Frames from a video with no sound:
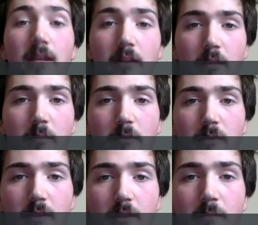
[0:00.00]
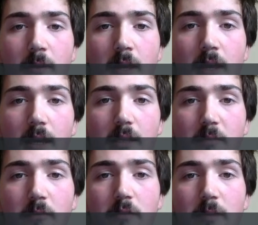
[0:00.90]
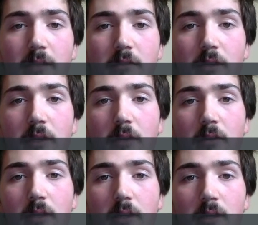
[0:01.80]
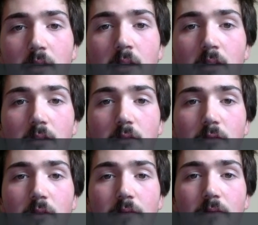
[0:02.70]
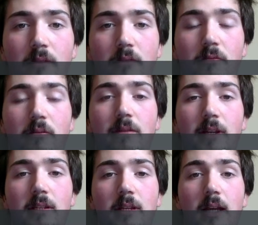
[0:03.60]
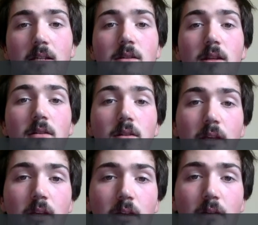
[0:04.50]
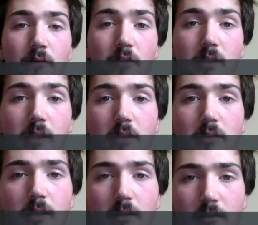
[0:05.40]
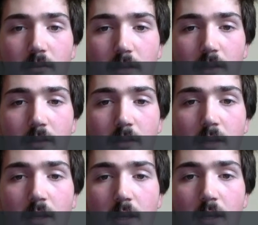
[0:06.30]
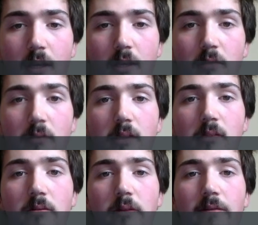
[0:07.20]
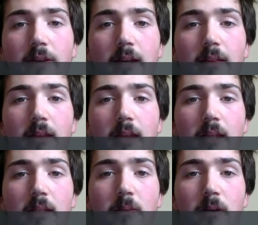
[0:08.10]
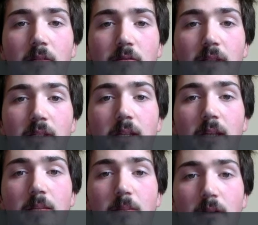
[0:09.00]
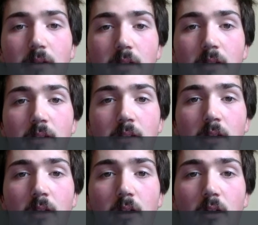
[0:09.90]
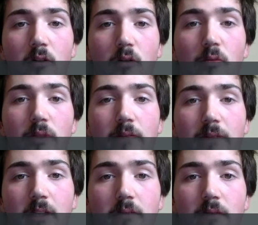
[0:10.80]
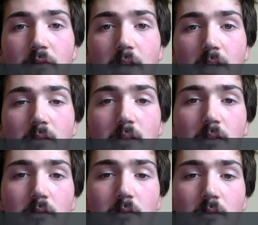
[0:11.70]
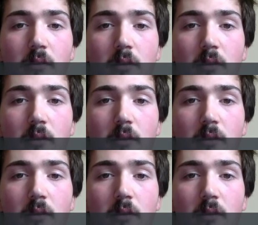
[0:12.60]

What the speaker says: the immune system as opposed to bacteria and archaea due to infecting extracellularly versus intracellularly. So this is due to the fact that antibodies released against parasites are only effective if they're extracellular.